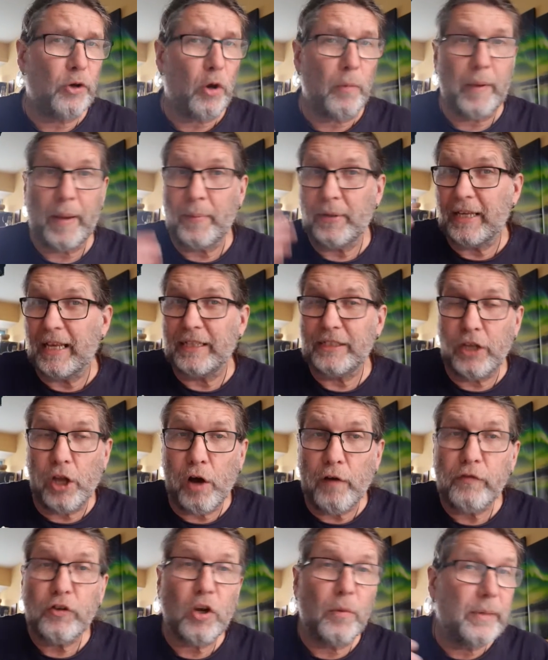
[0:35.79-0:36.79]
or maybe there's
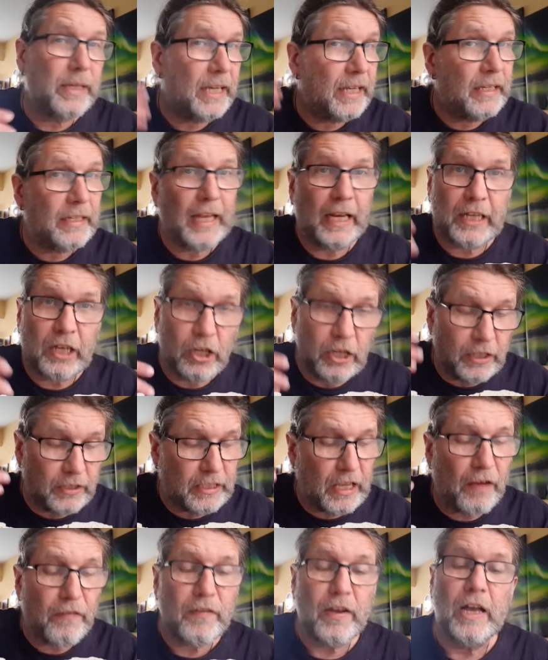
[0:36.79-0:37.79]
love coming in, that kind of
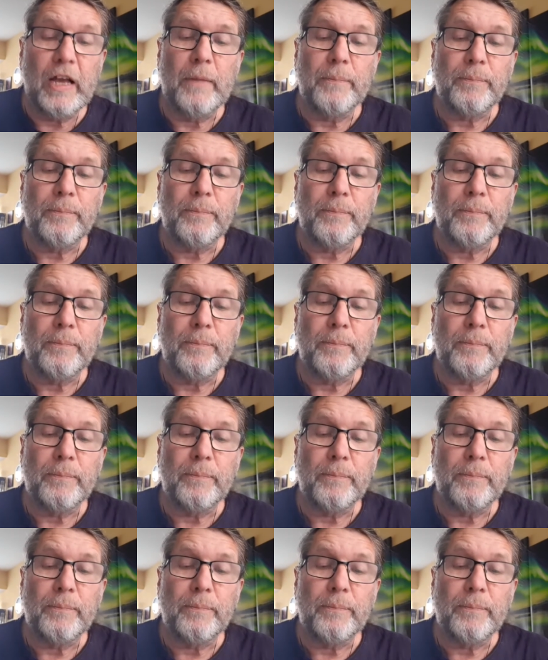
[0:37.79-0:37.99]
stuff.